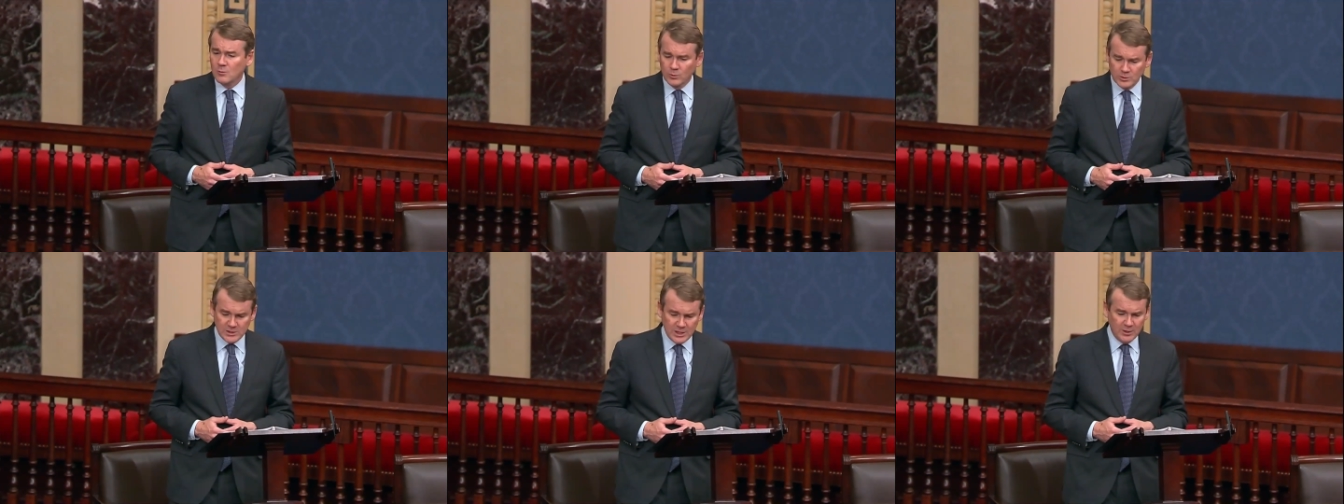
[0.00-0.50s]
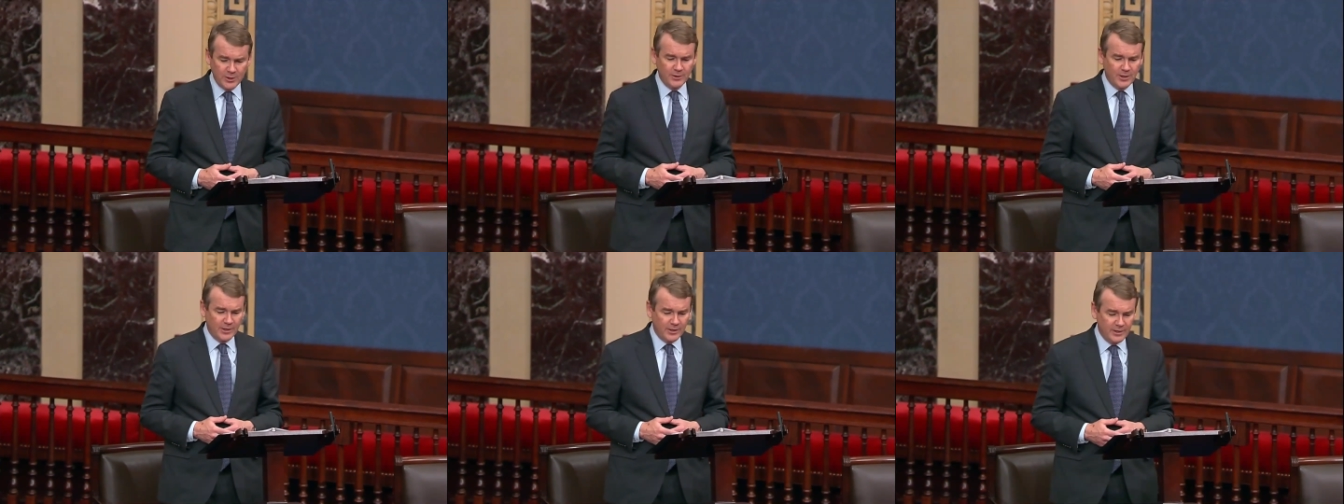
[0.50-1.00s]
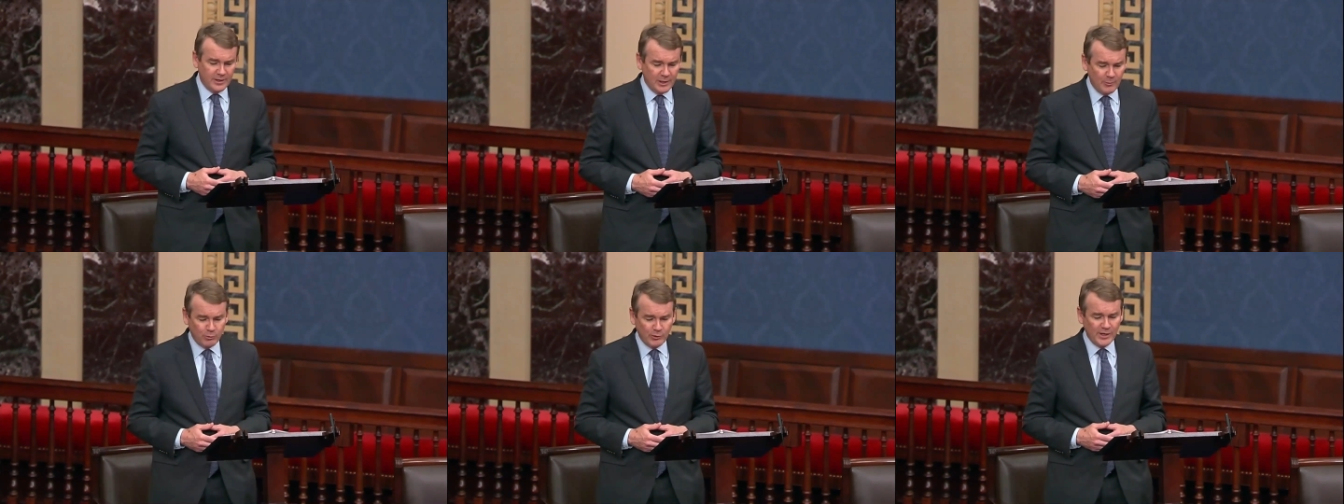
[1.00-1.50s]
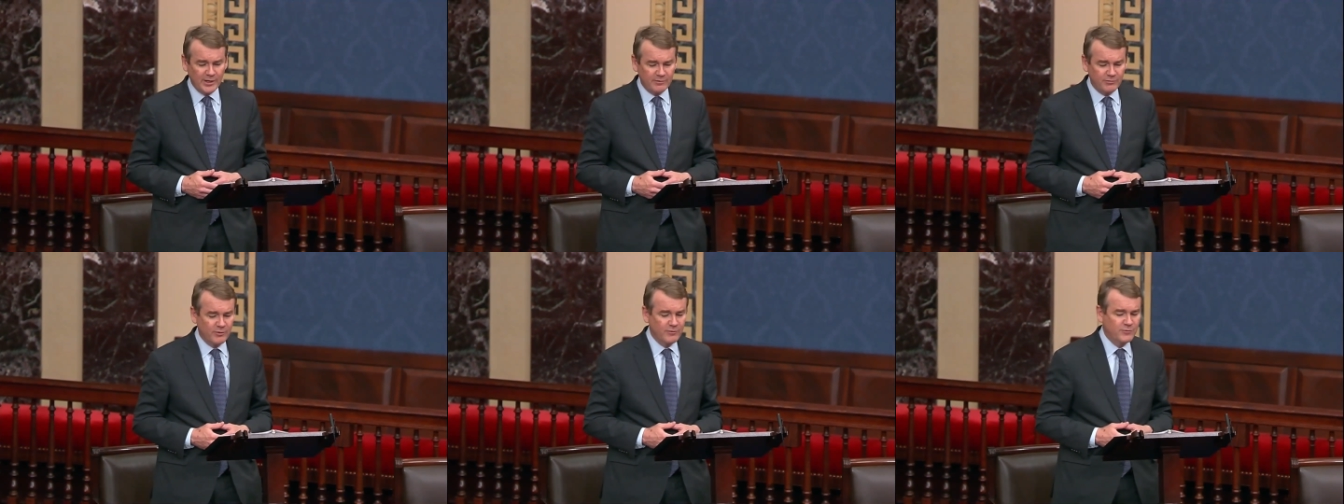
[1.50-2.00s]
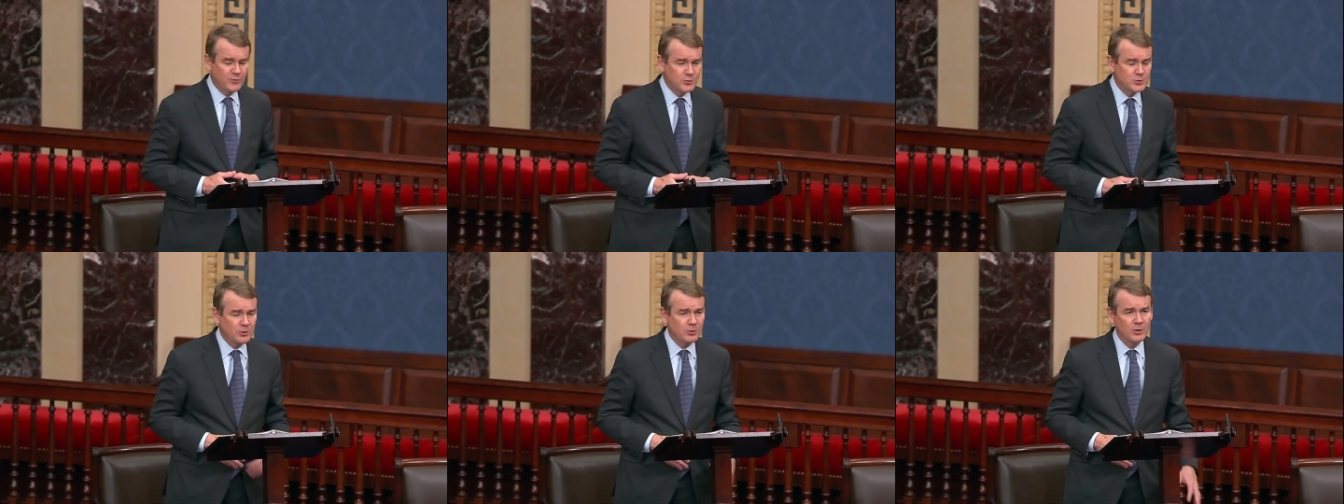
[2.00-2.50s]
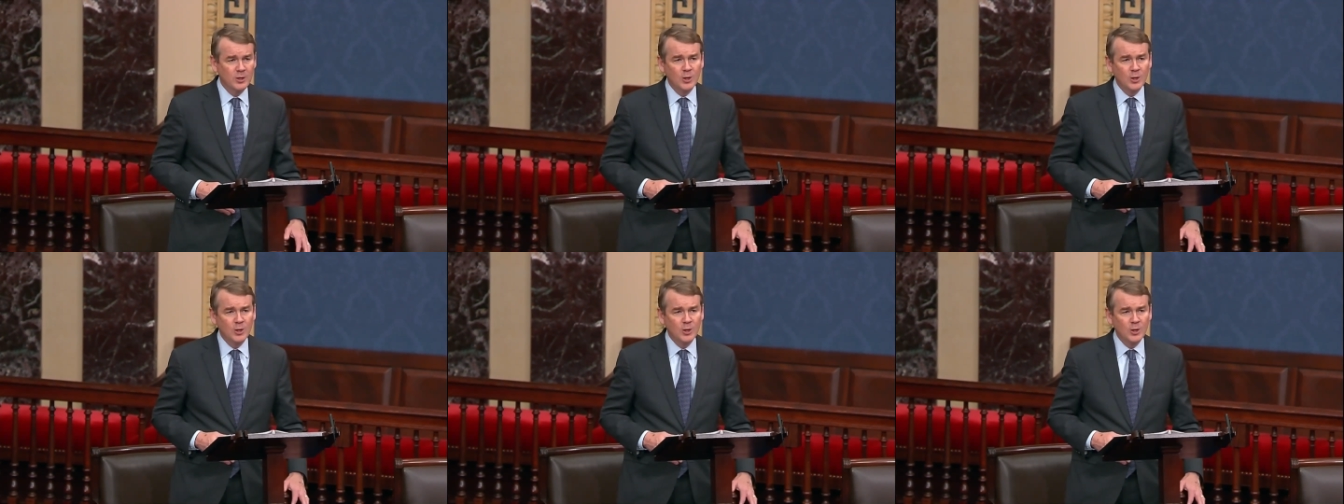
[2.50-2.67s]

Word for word: will tell you that they're planning for a future